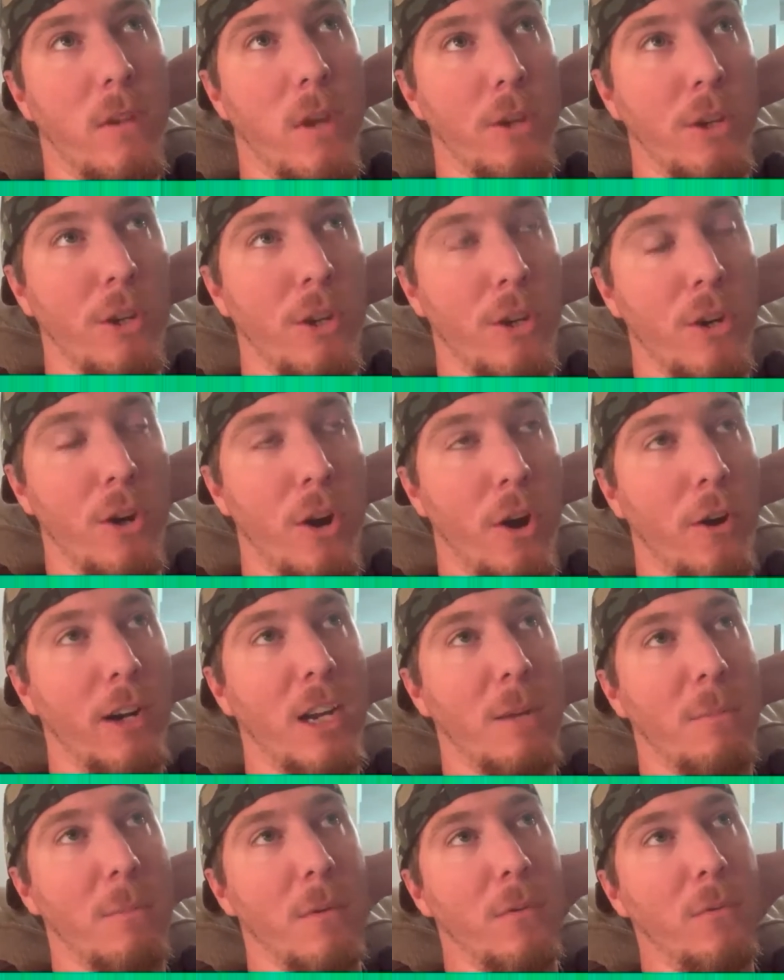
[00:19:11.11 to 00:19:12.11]
a good
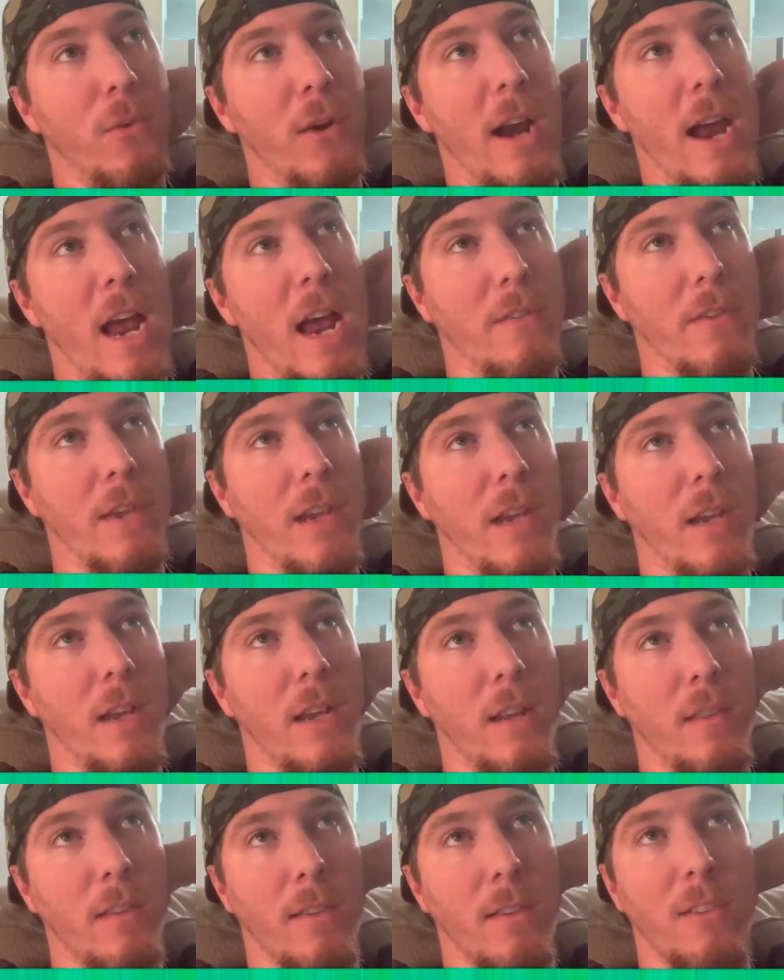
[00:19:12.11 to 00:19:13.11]
argument for having it
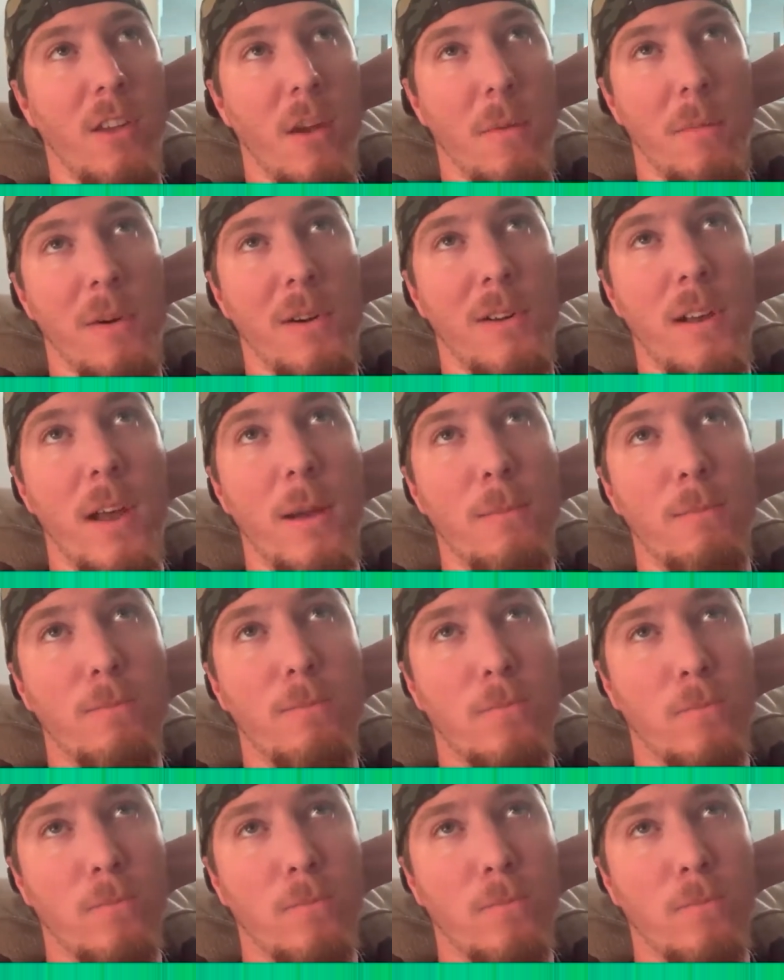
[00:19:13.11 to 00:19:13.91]
in the summertime.